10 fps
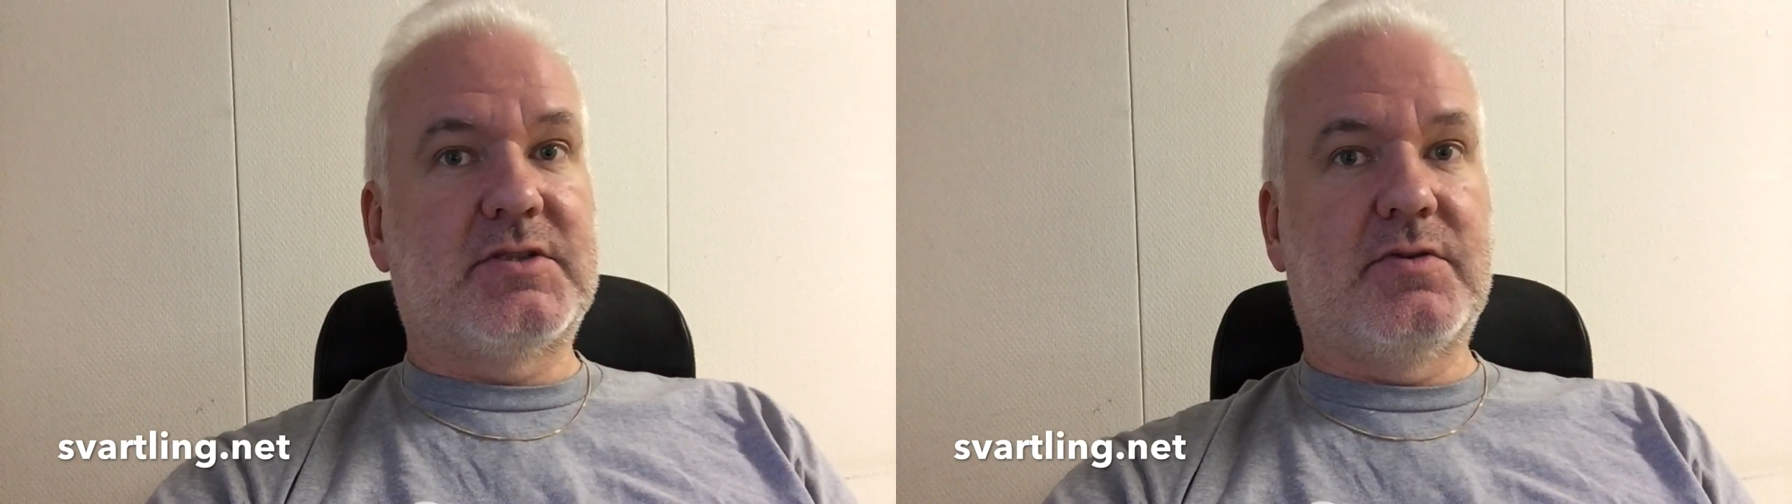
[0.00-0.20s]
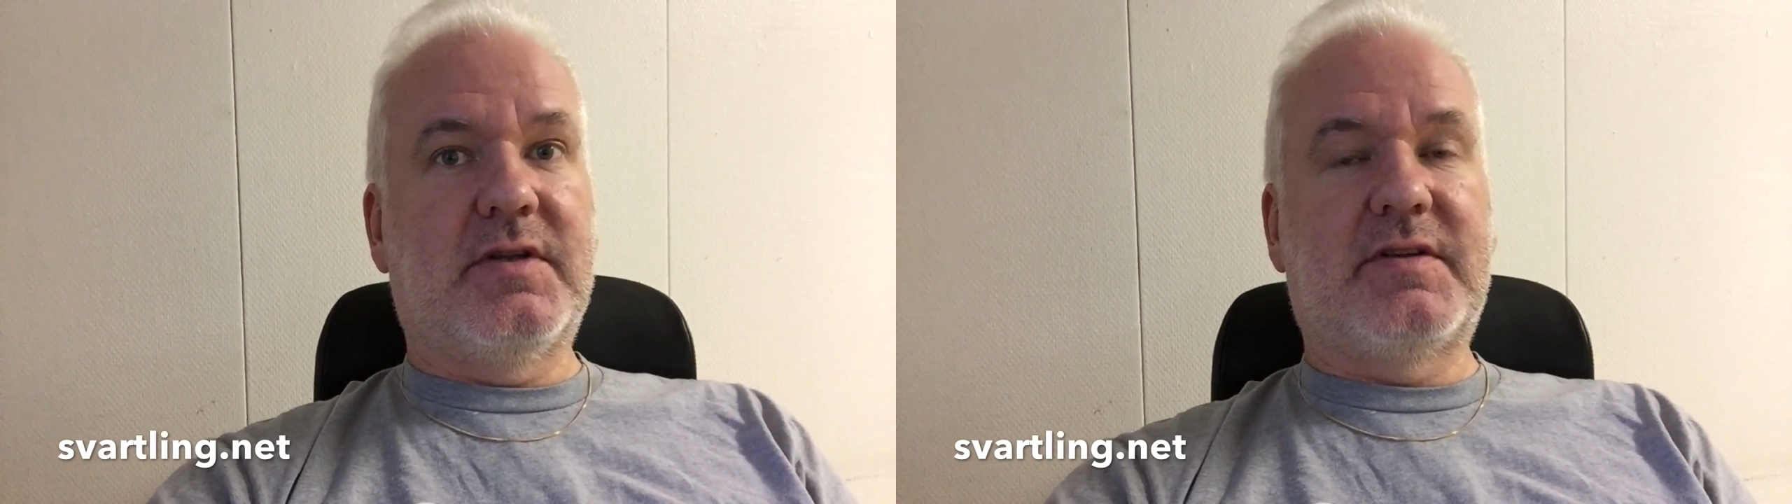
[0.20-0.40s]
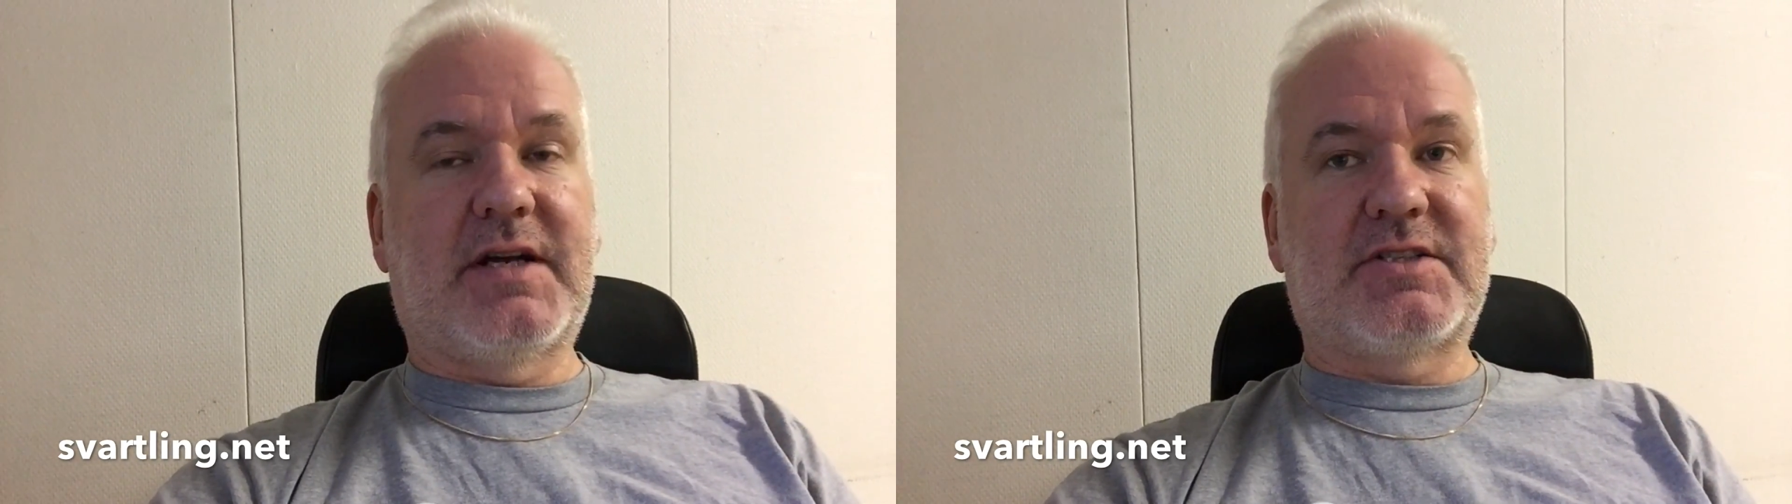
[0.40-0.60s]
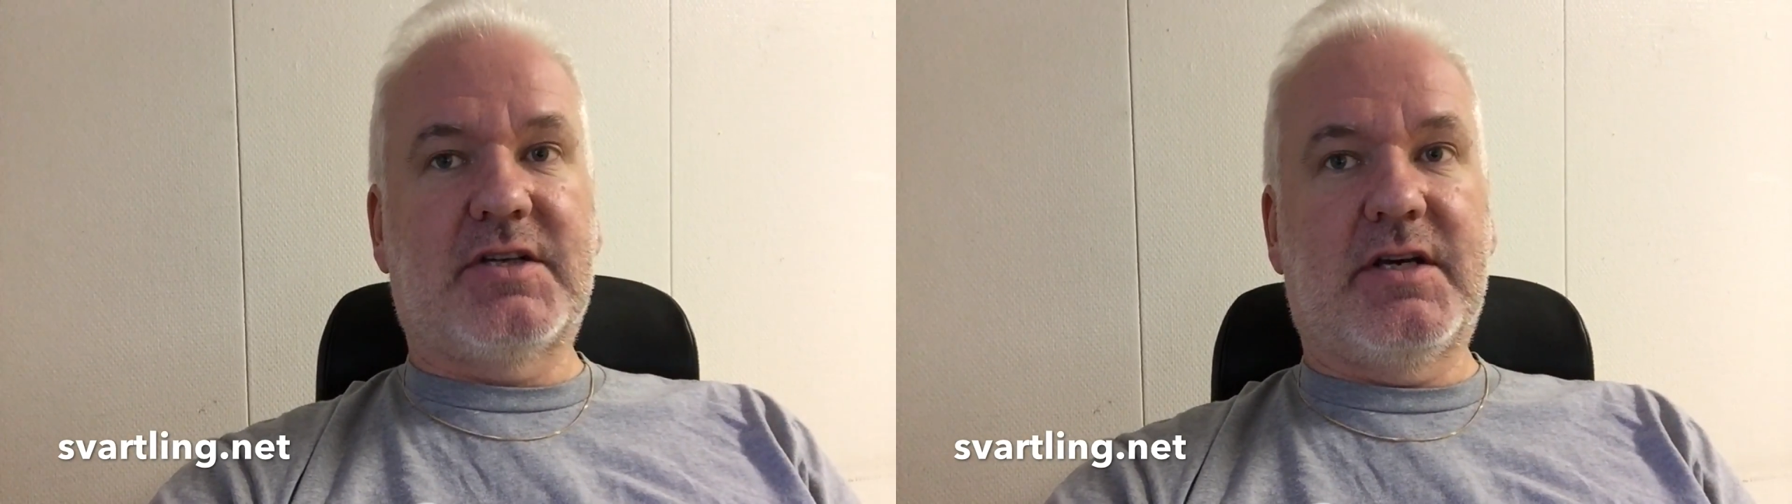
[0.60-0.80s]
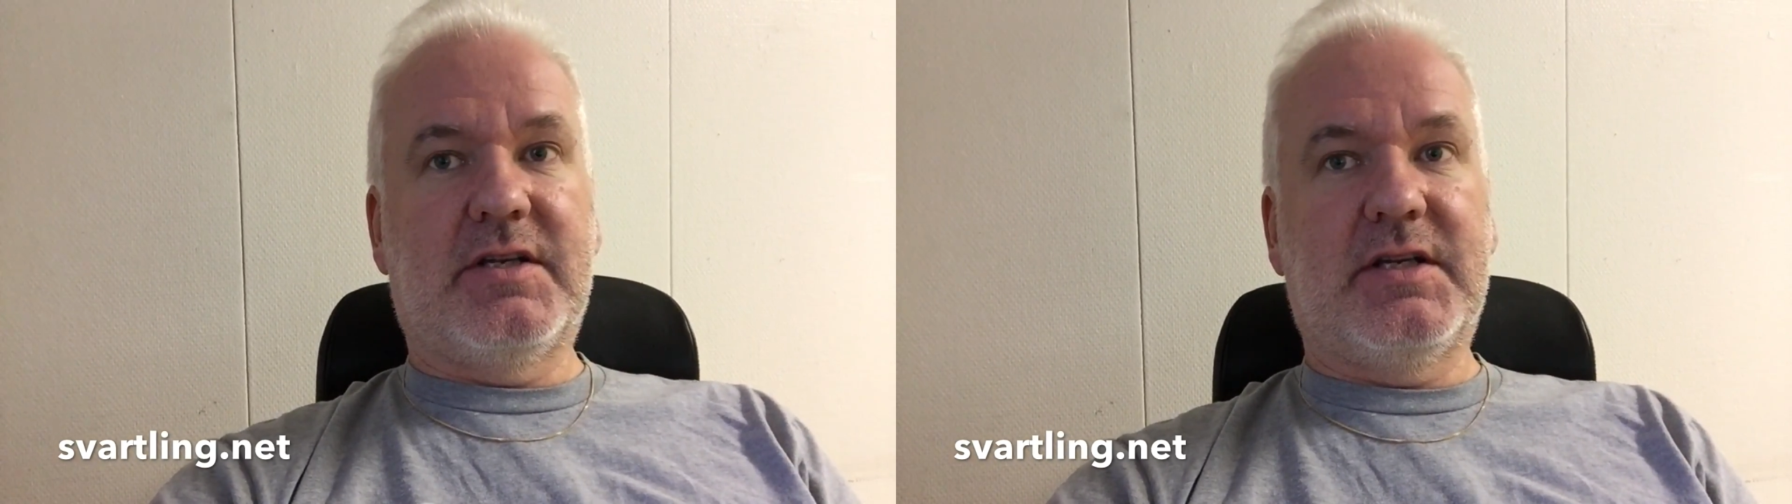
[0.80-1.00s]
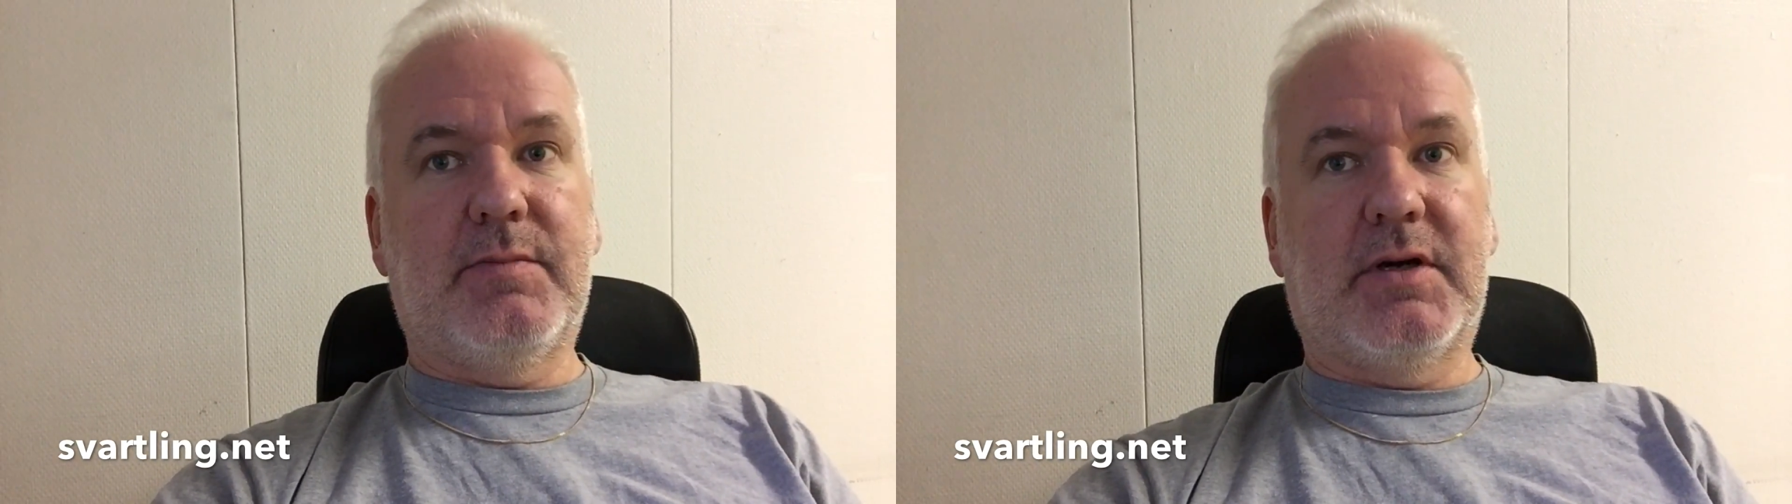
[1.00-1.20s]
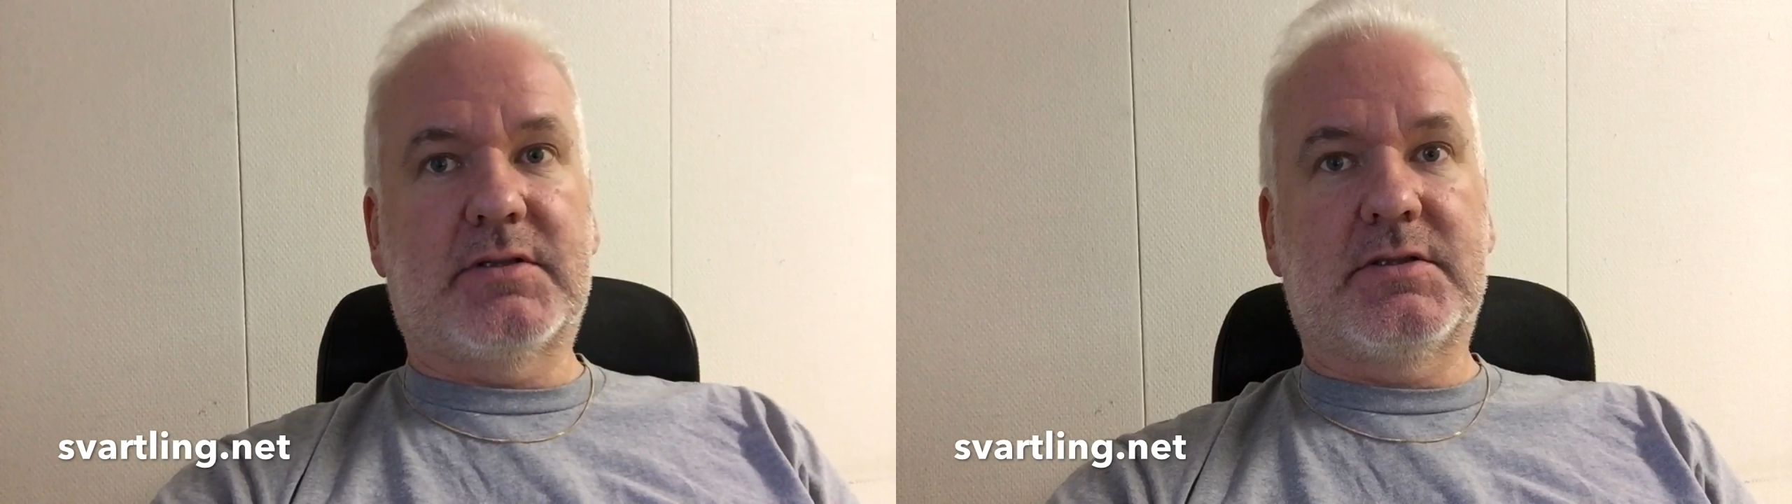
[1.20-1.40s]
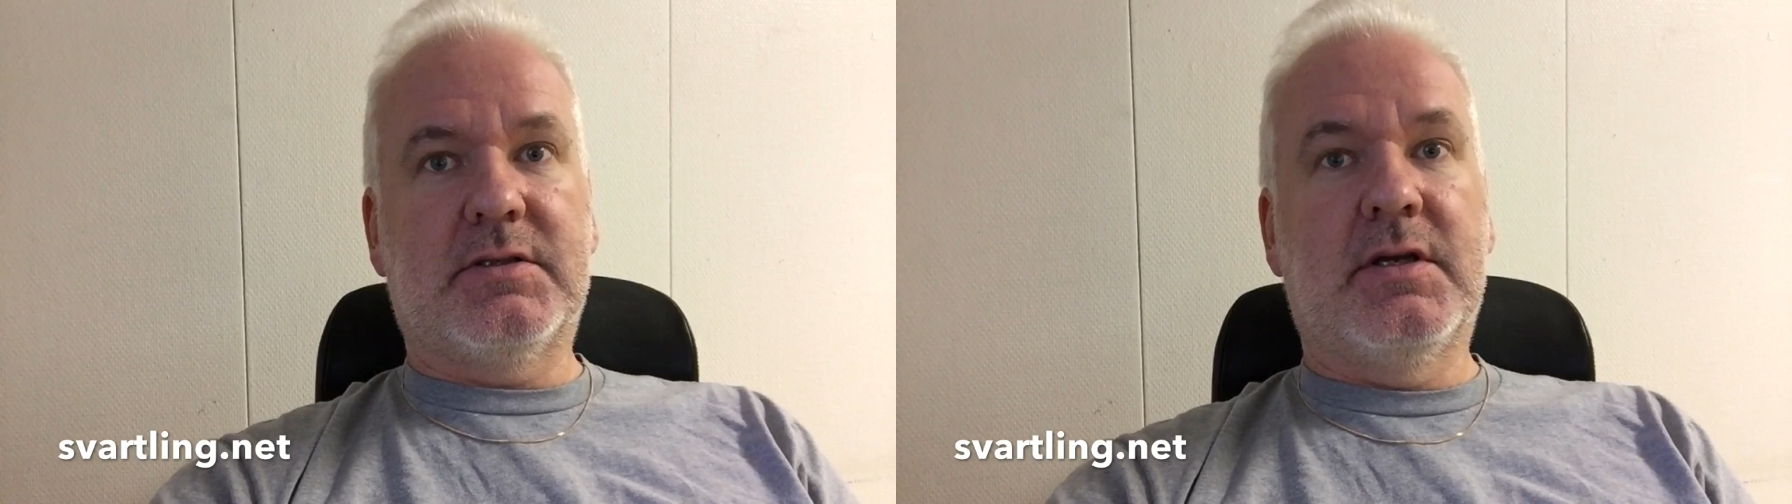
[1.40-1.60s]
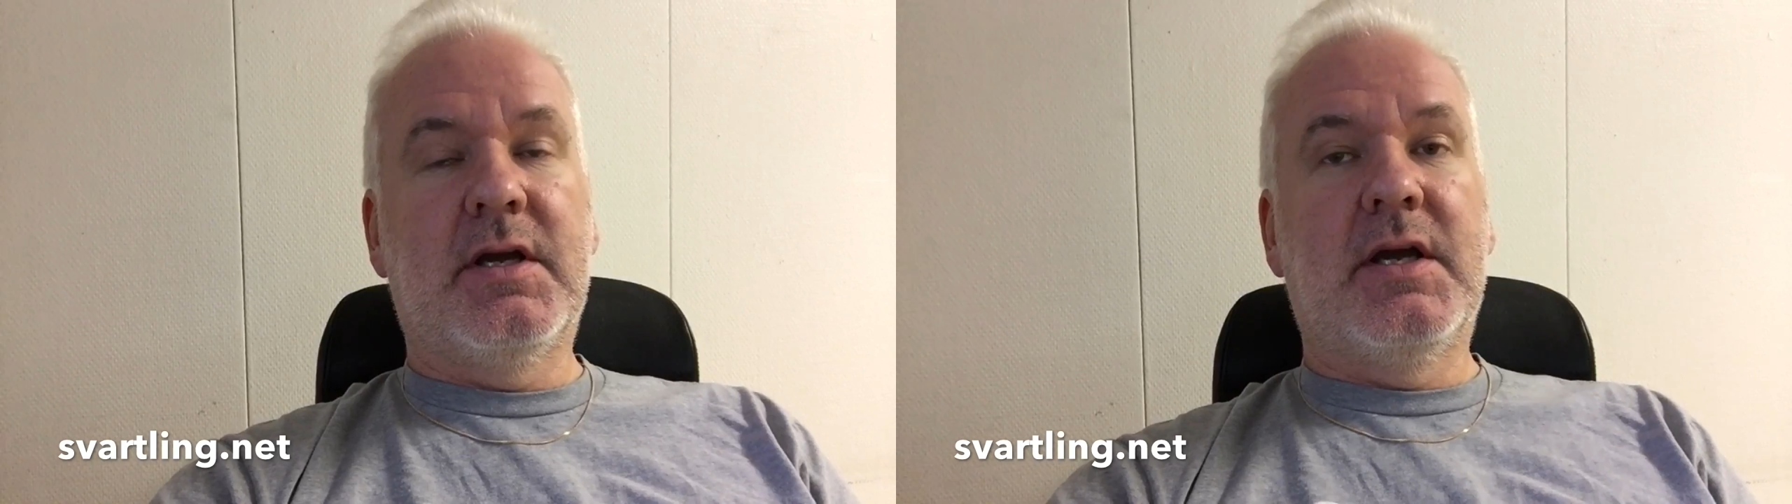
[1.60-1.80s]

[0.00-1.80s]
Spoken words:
to the Touch ID button.